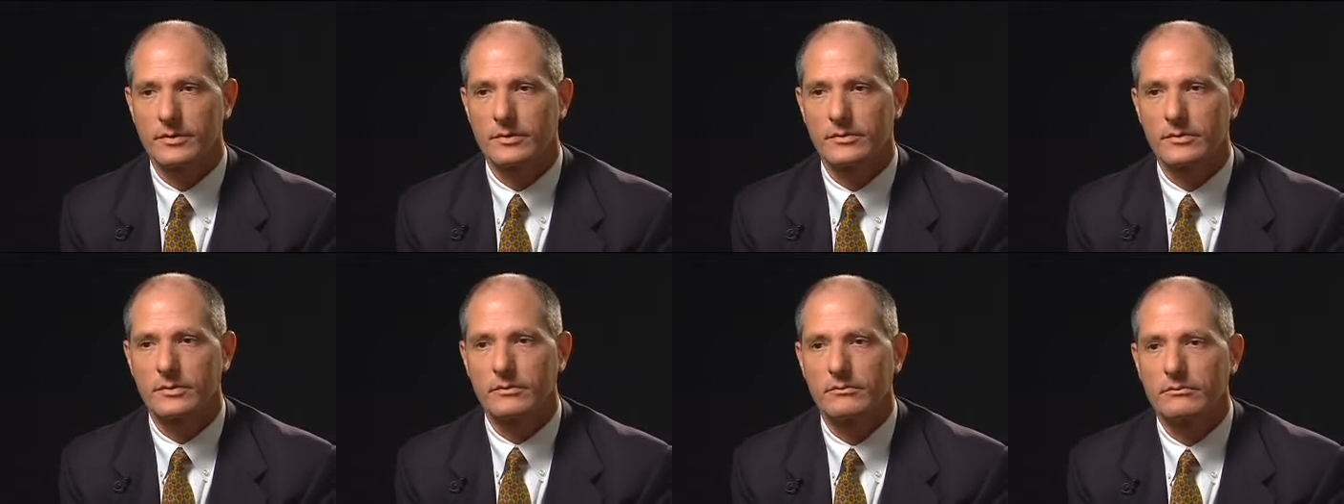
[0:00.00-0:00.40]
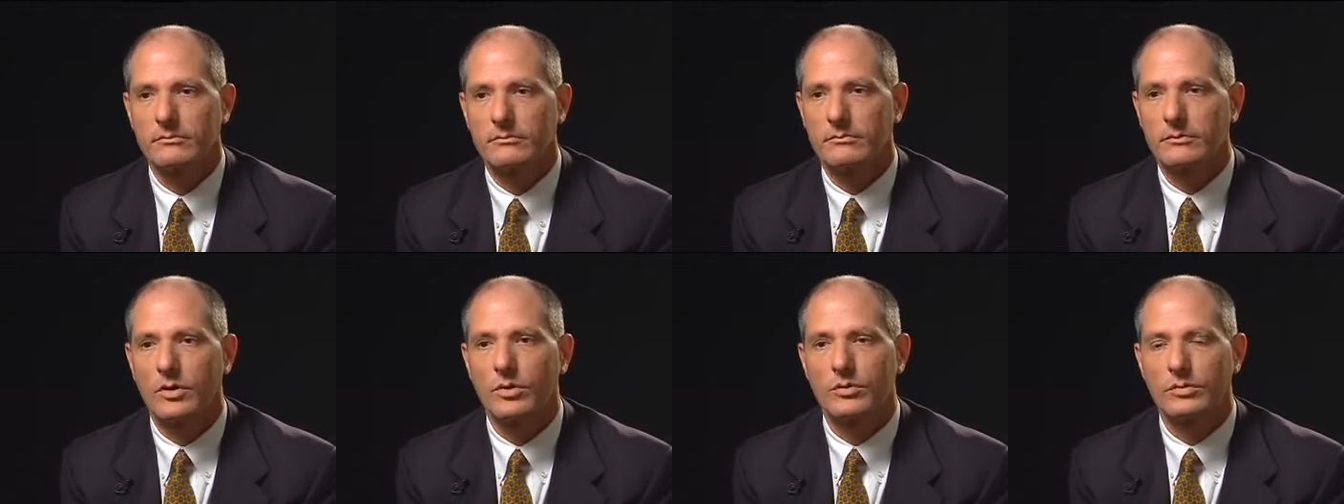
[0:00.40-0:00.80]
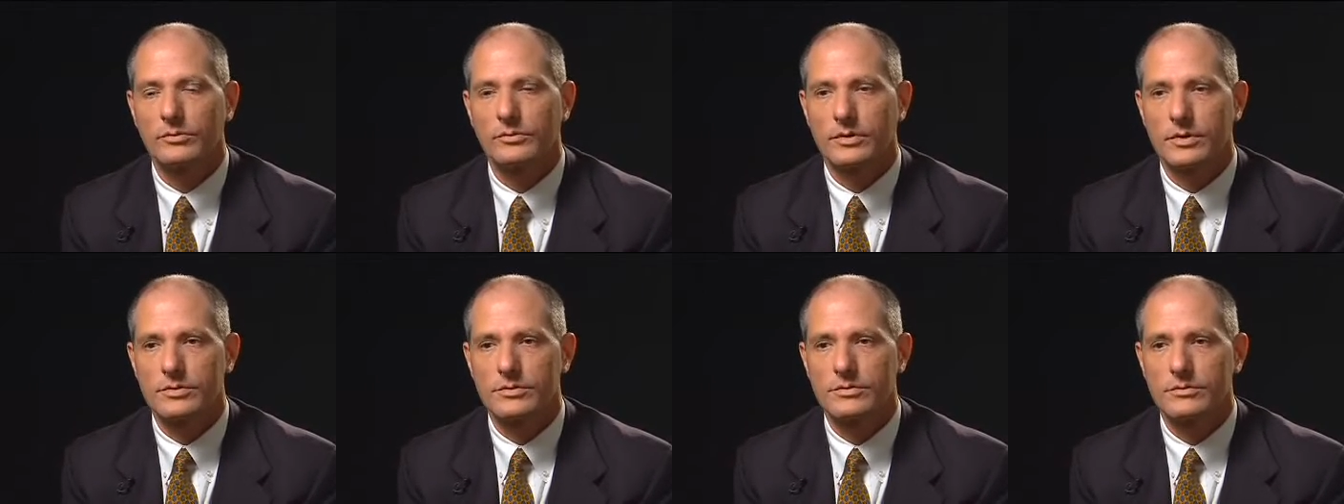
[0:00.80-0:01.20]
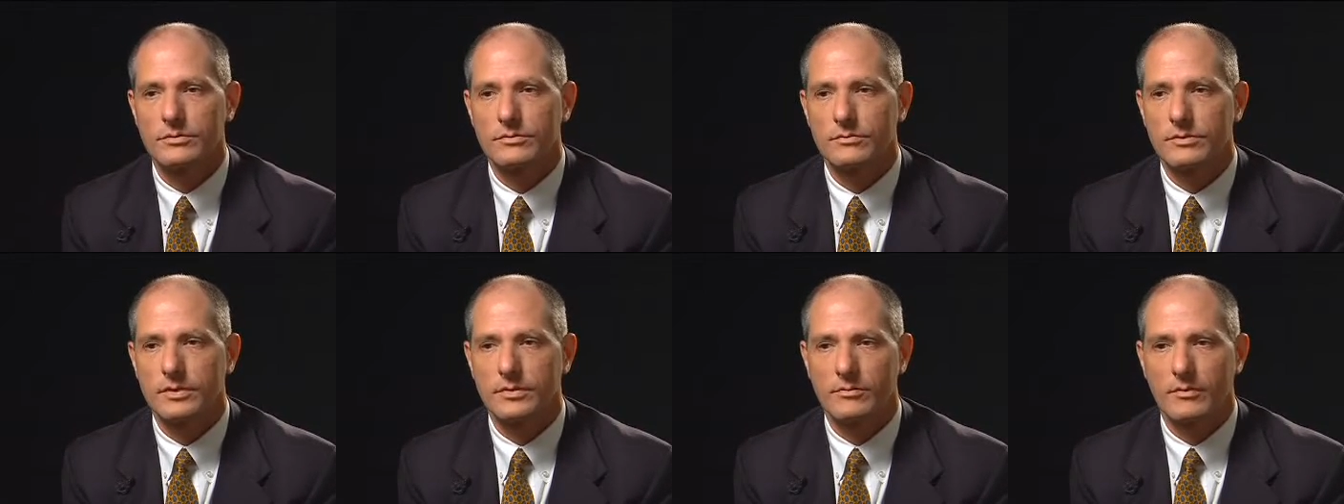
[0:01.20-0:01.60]
it's in local tissue
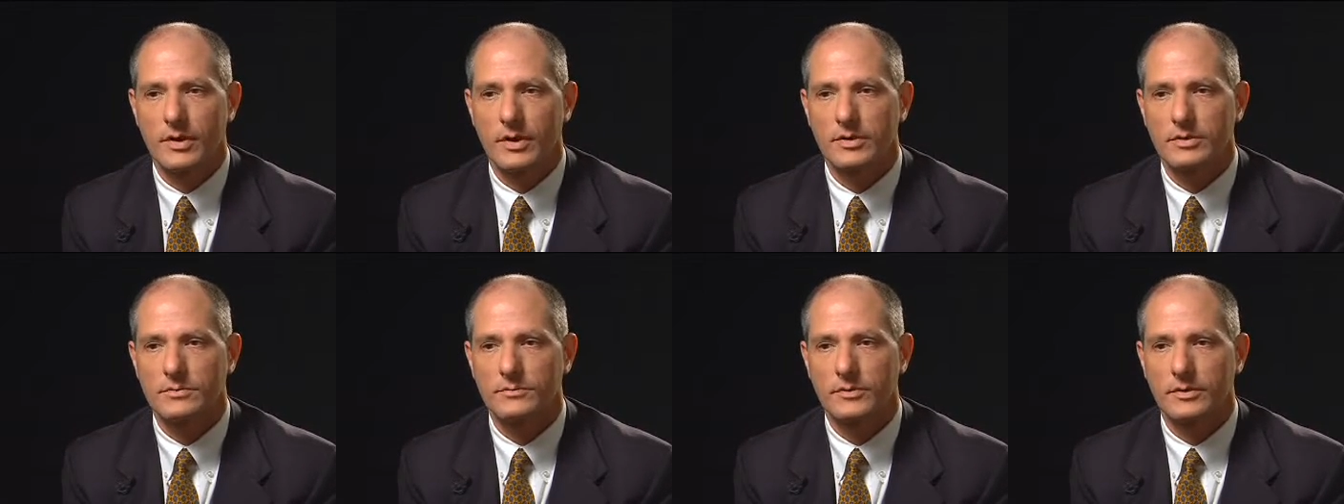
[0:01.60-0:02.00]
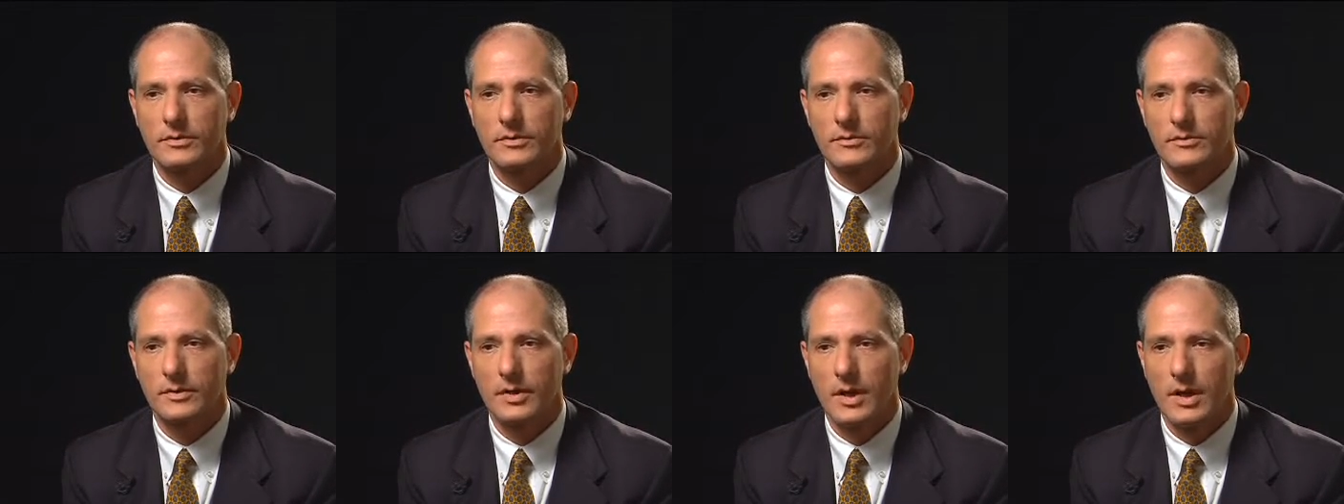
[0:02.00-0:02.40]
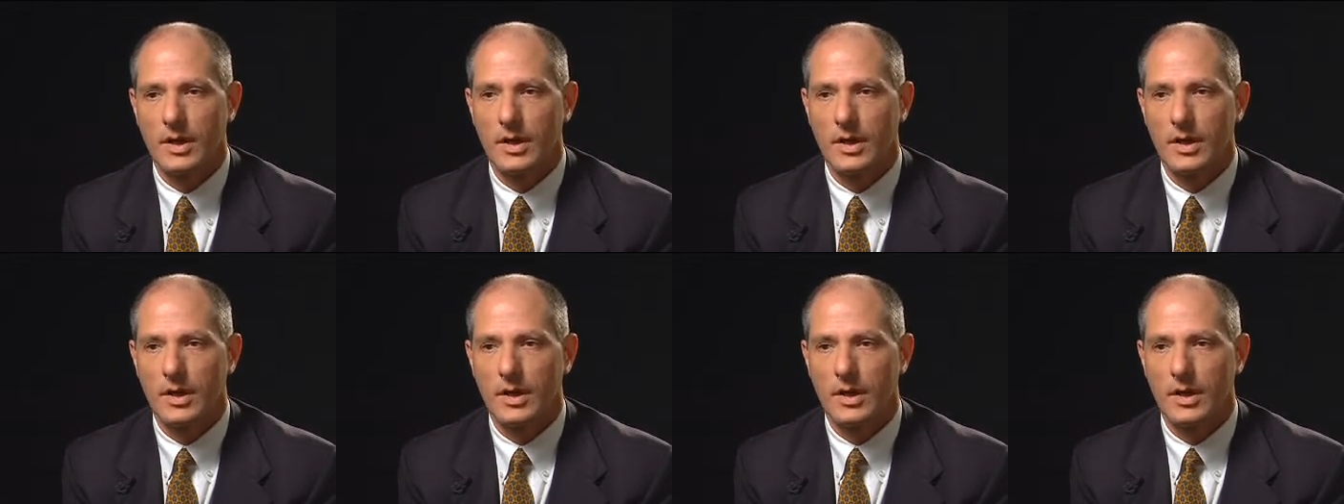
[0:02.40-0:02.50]
rearrangements.